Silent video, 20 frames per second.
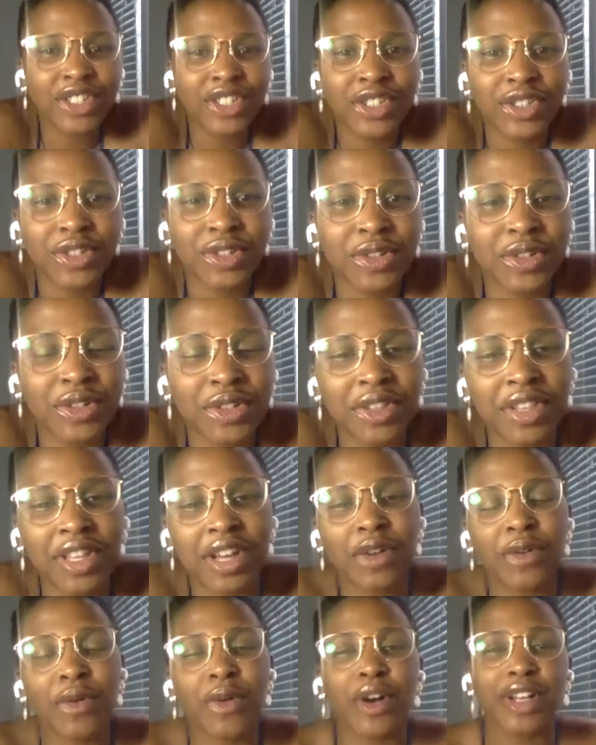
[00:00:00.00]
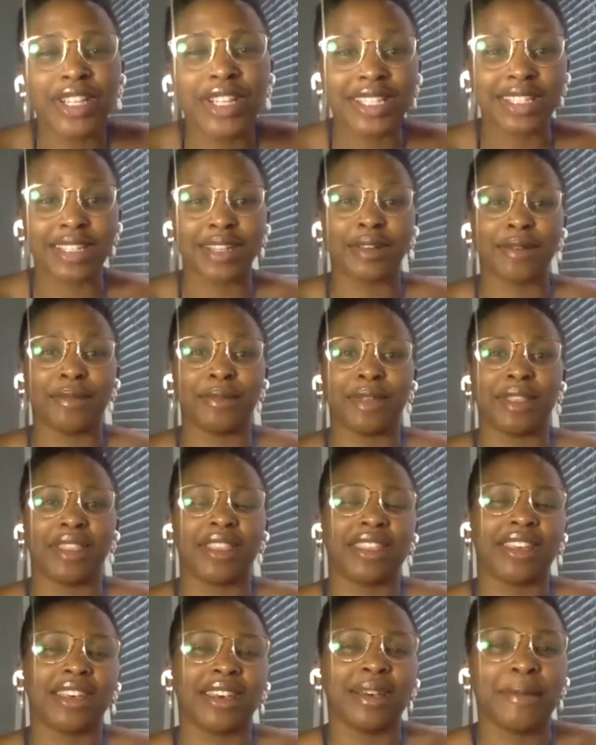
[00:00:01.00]
ado, the awesome,
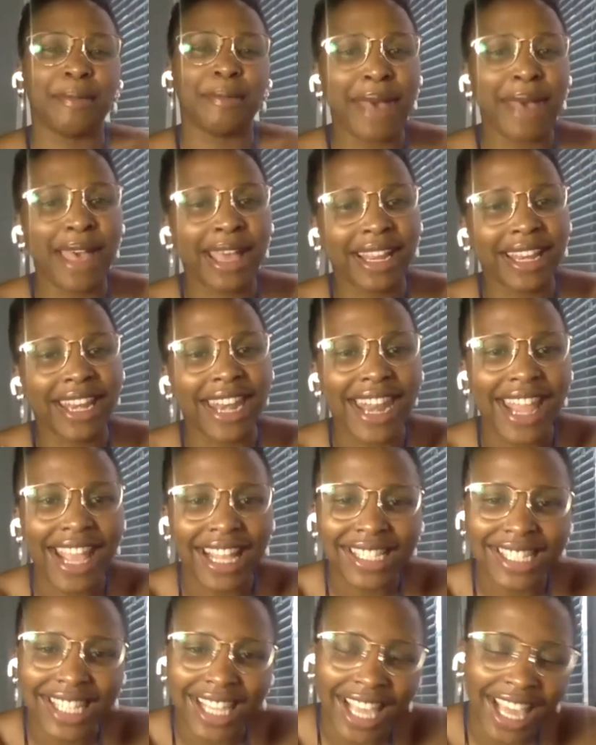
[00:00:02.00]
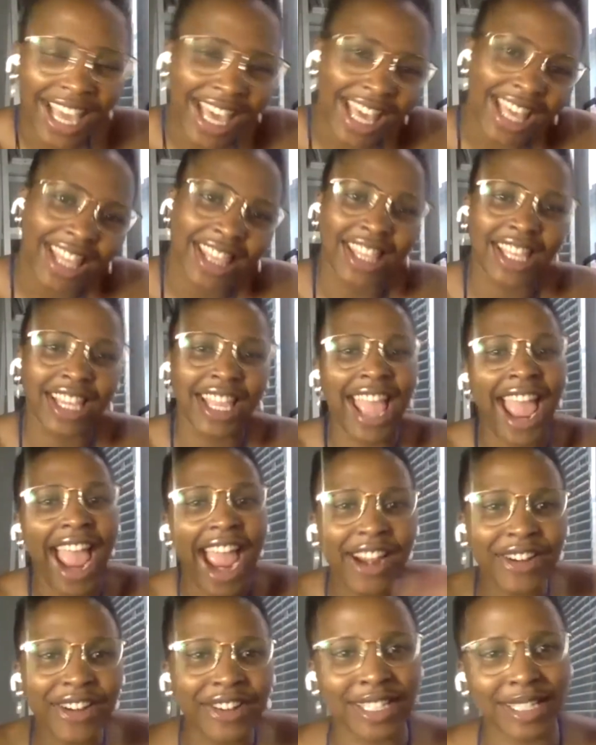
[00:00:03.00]
the magnetic, the
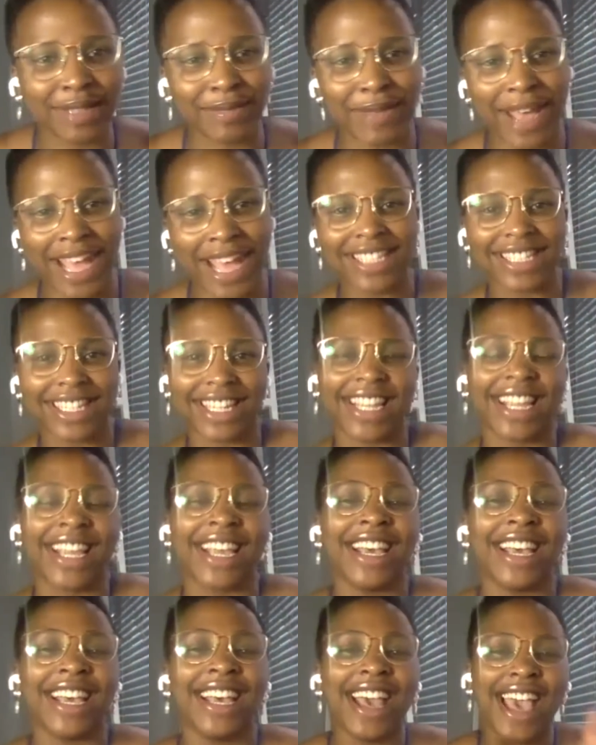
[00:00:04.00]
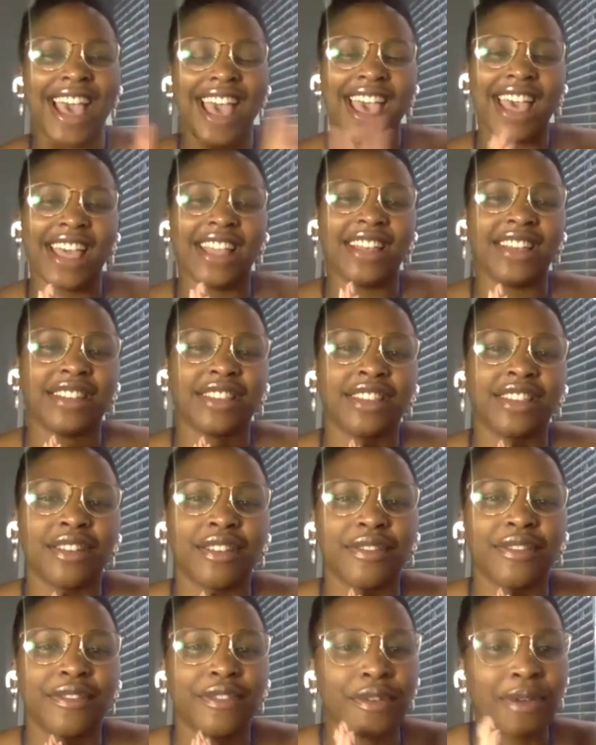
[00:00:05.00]
charismatic, and
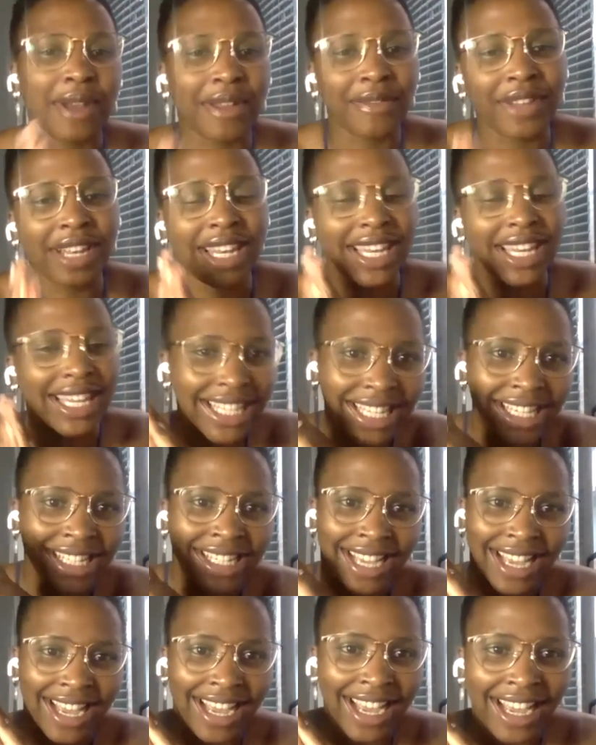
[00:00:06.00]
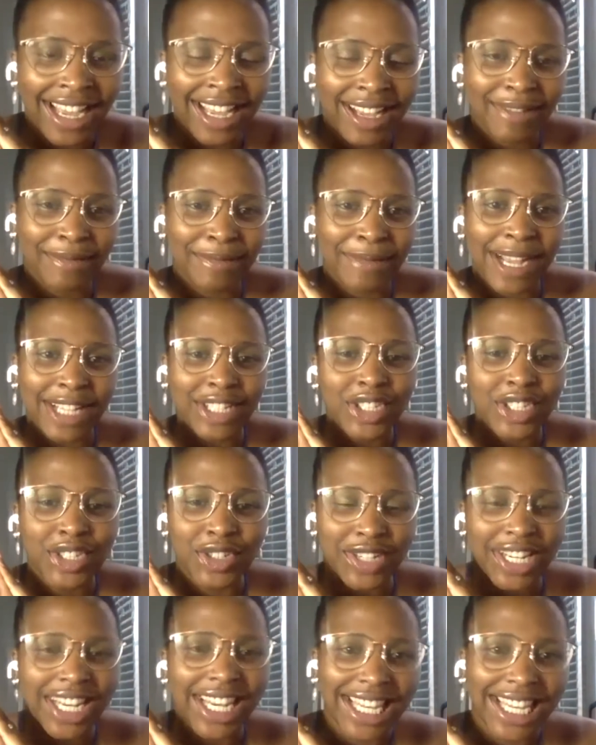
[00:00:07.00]
the forever leader, my
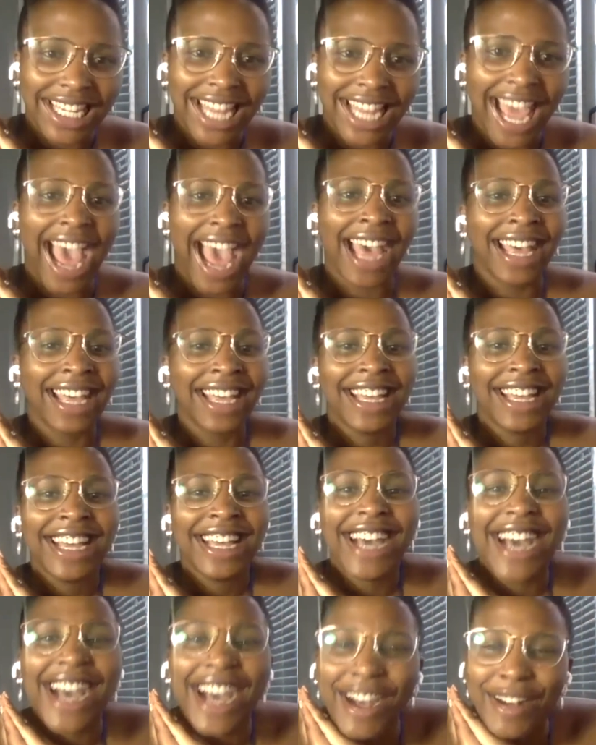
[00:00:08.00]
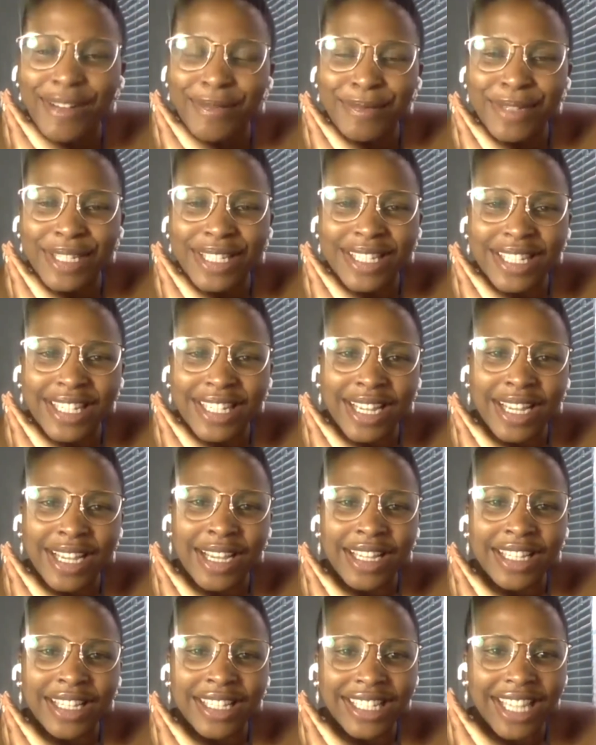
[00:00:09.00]
student leader,
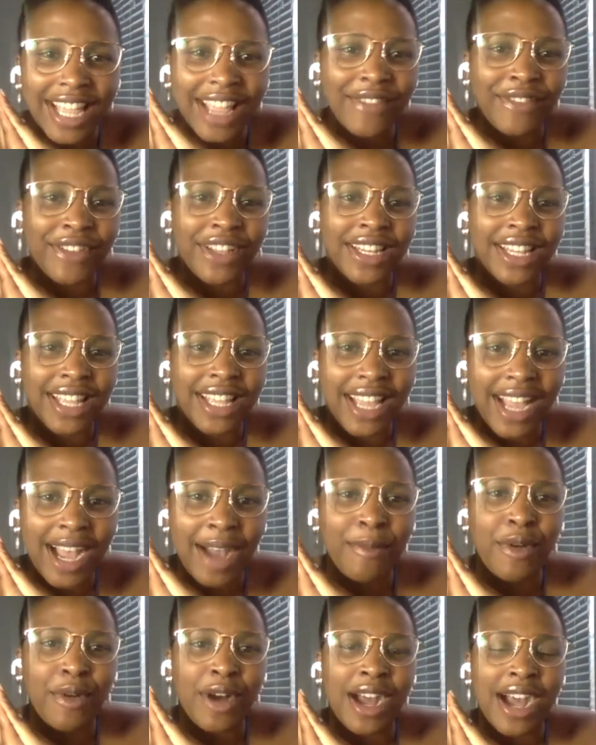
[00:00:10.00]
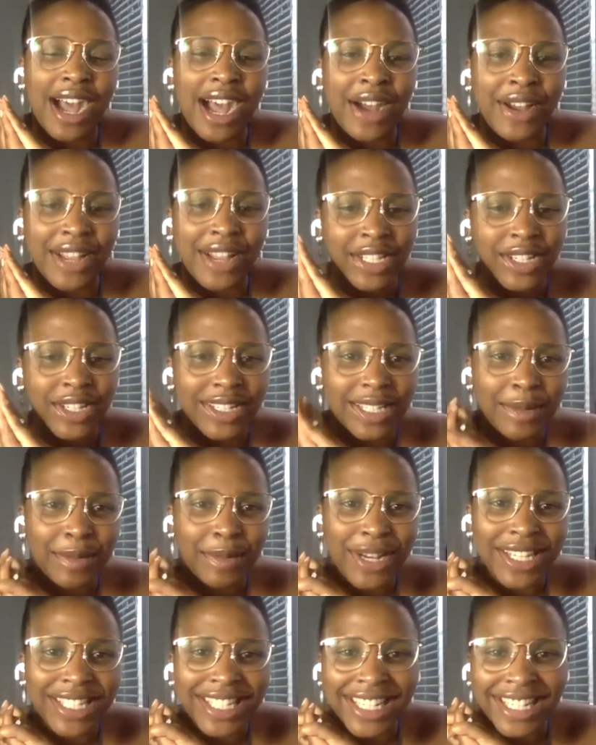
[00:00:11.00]
Mr. David Kabwa, our SRC
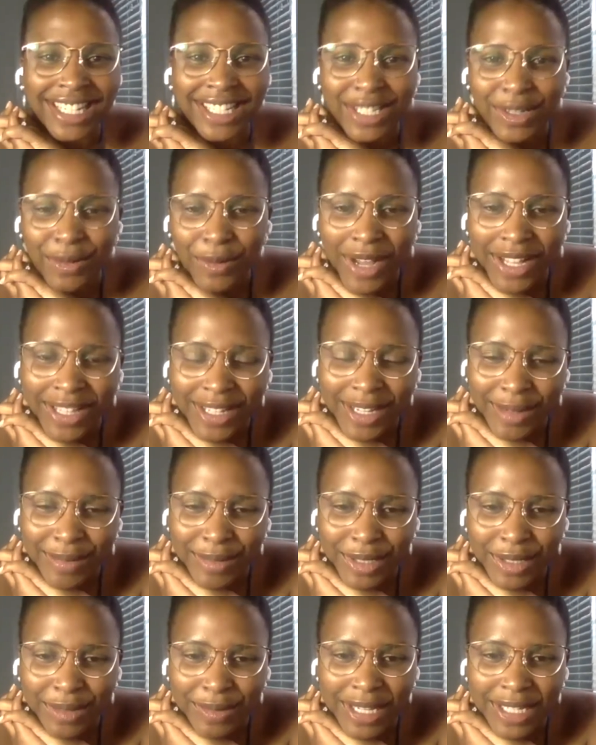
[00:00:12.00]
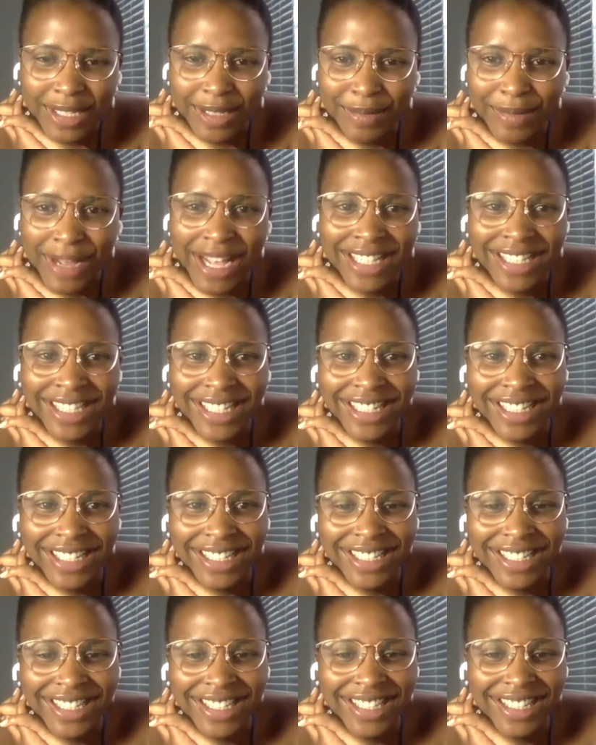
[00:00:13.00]
president. Welcome to Mental
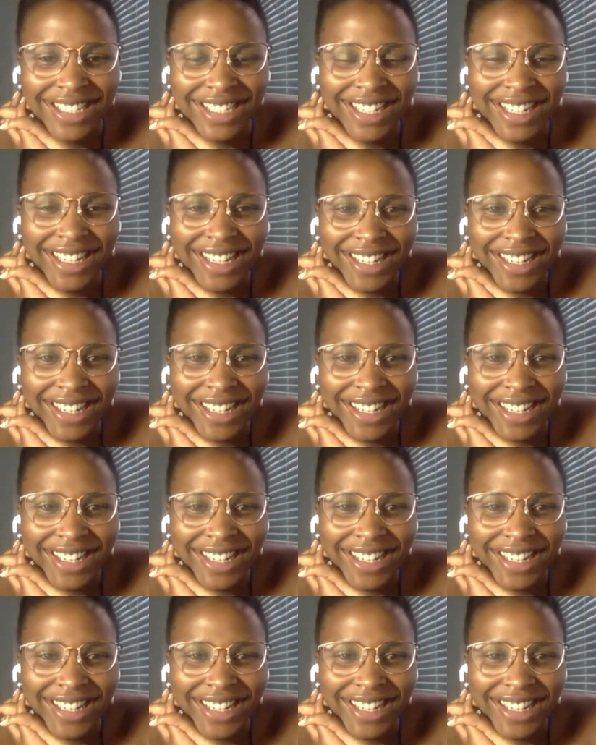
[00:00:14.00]
Matters.